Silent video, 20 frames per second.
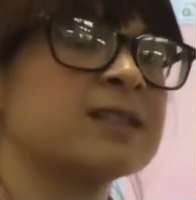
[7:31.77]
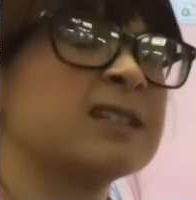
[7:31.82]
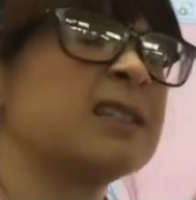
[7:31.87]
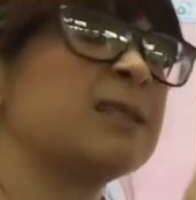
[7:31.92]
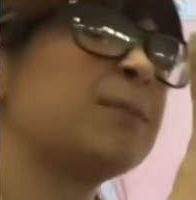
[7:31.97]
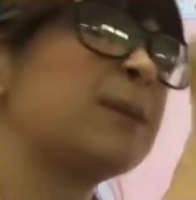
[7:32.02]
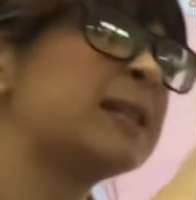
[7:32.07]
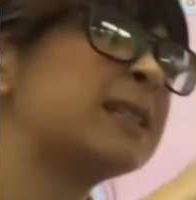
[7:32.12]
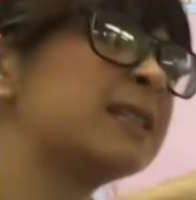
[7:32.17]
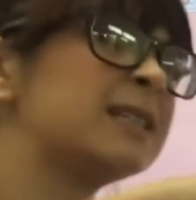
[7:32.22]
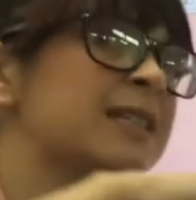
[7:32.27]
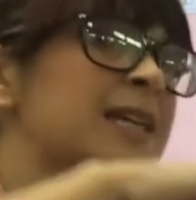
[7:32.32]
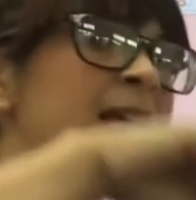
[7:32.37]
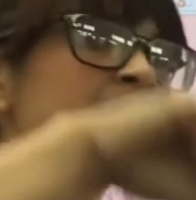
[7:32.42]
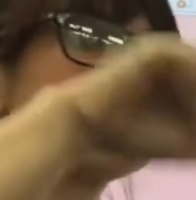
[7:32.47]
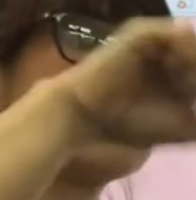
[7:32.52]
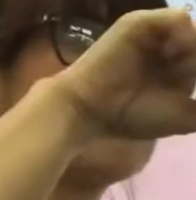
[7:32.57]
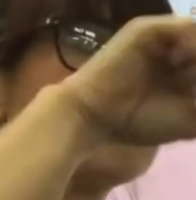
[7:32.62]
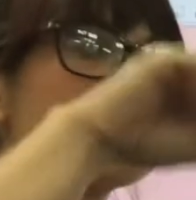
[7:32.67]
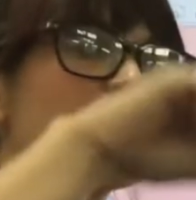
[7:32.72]
because it's better to get
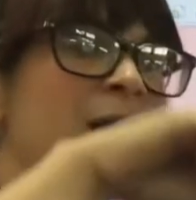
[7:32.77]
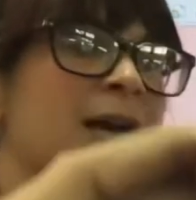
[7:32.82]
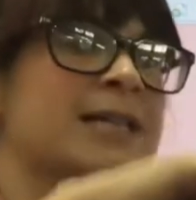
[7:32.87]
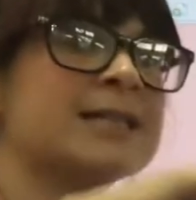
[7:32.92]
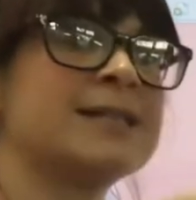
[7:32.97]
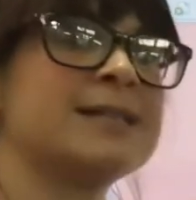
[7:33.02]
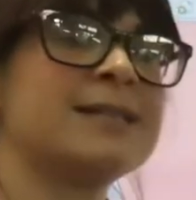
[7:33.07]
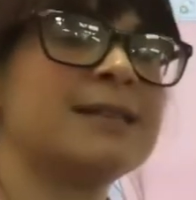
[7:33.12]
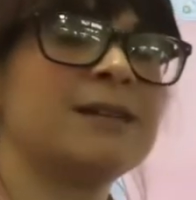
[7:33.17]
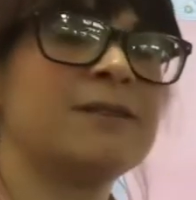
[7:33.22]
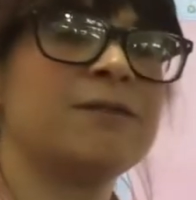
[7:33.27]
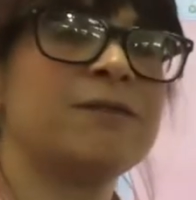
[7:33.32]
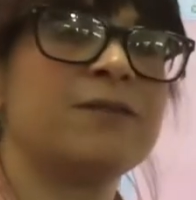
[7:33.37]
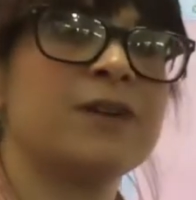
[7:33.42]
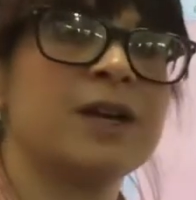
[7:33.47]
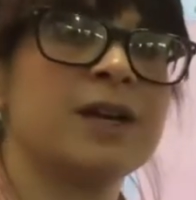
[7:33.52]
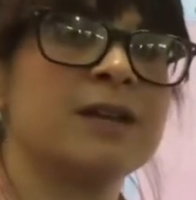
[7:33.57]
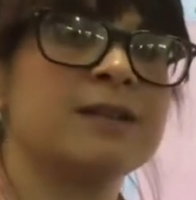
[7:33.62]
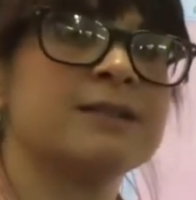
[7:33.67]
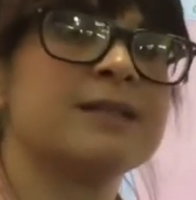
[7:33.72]
that practice in
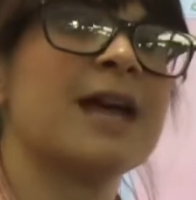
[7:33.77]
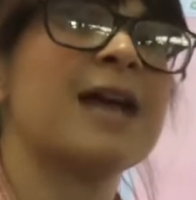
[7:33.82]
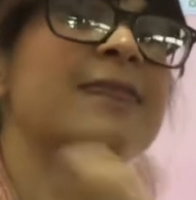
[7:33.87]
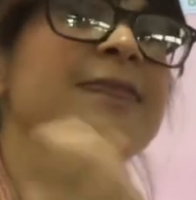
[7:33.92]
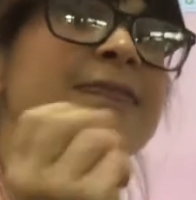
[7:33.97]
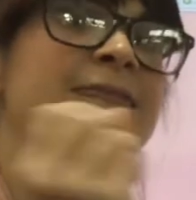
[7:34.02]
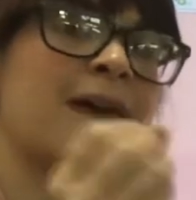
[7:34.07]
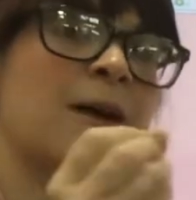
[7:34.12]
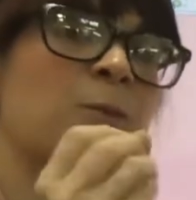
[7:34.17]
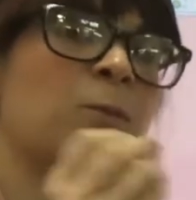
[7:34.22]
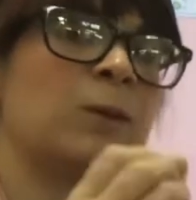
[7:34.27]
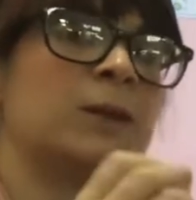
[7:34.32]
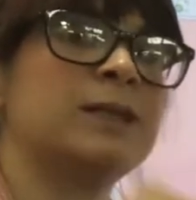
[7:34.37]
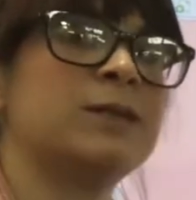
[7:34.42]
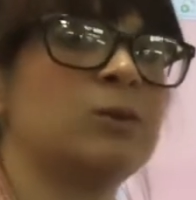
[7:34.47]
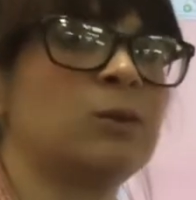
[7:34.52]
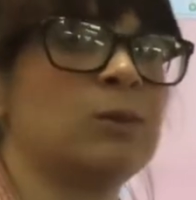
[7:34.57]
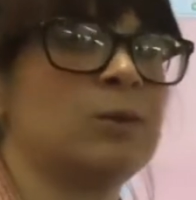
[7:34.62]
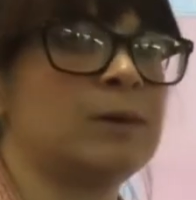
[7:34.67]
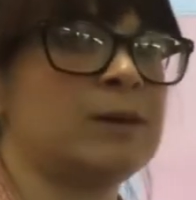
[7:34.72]
first and then we
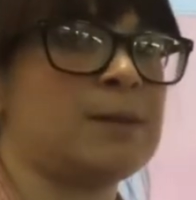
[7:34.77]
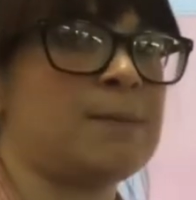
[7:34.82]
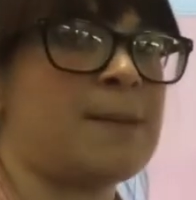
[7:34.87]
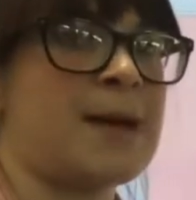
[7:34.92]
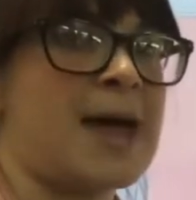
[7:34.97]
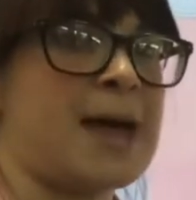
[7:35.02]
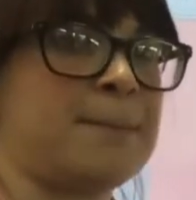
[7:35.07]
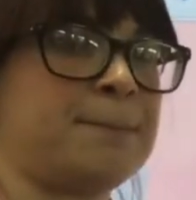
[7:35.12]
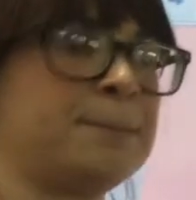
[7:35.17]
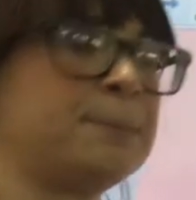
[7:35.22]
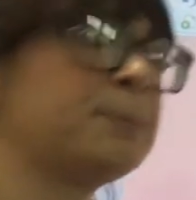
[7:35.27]
do it with a pen.